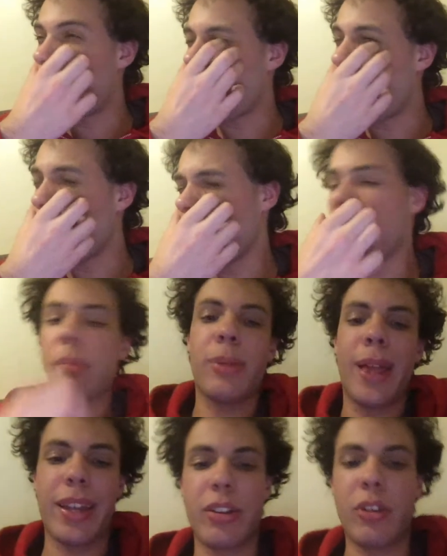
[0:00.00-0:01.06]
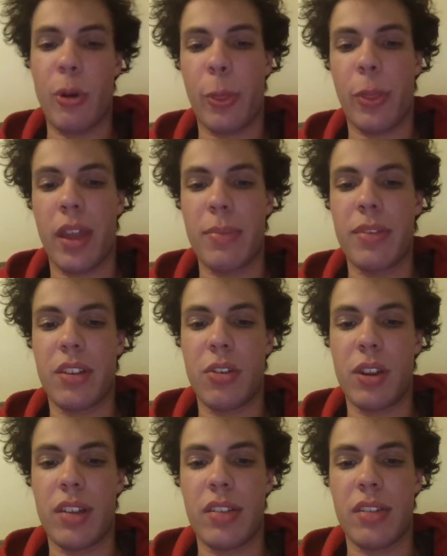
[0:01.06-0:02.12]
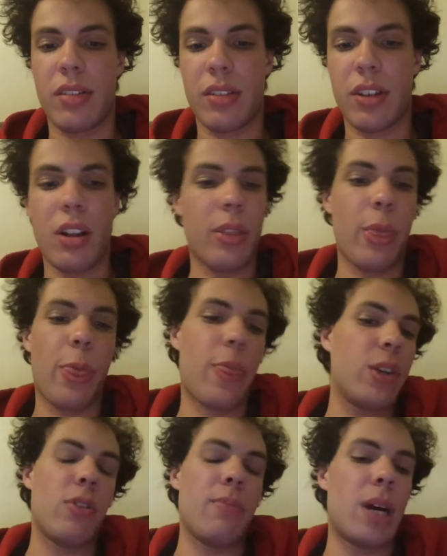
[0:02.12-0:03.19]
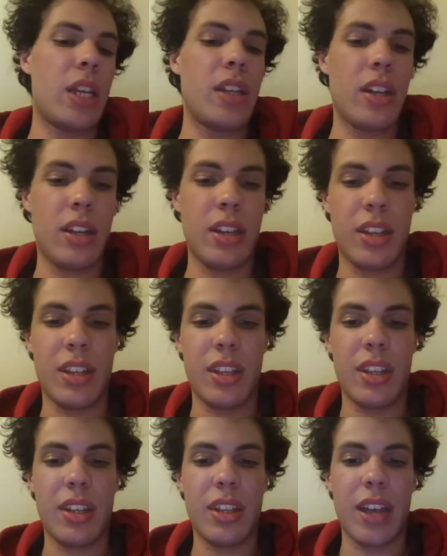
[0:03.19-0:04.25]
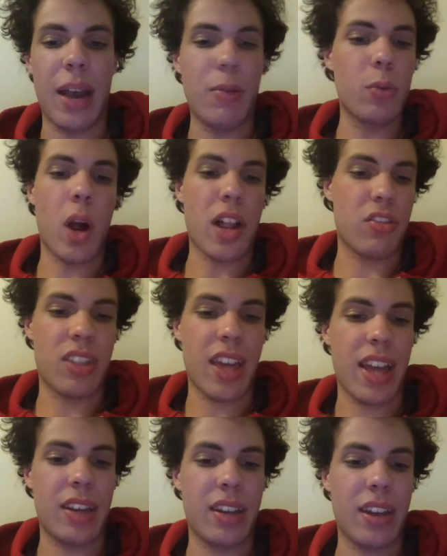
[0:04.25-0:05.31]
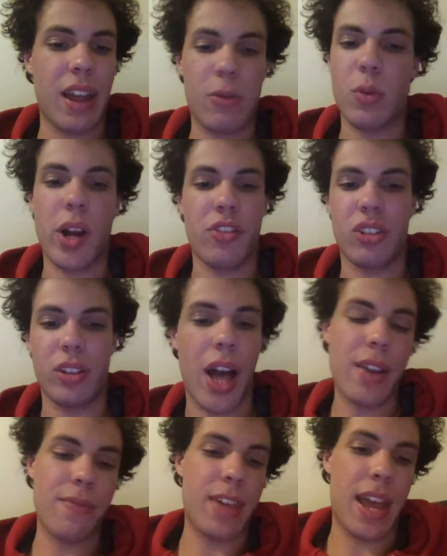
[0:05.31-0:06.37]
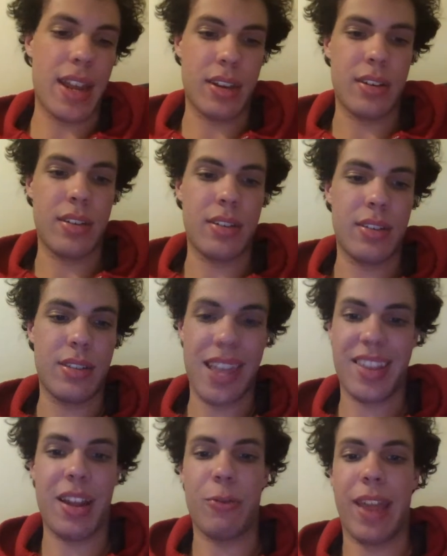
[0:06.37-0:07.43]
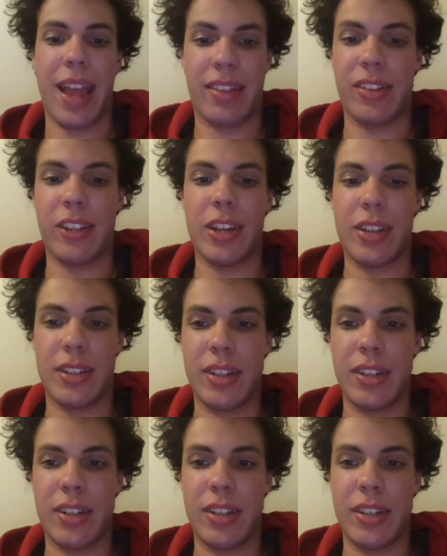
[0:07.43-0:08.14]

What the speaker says: want like a Planet Earth type series called Thinner Mud. I would watch that. I would watch a lot of that. That sounds excellent.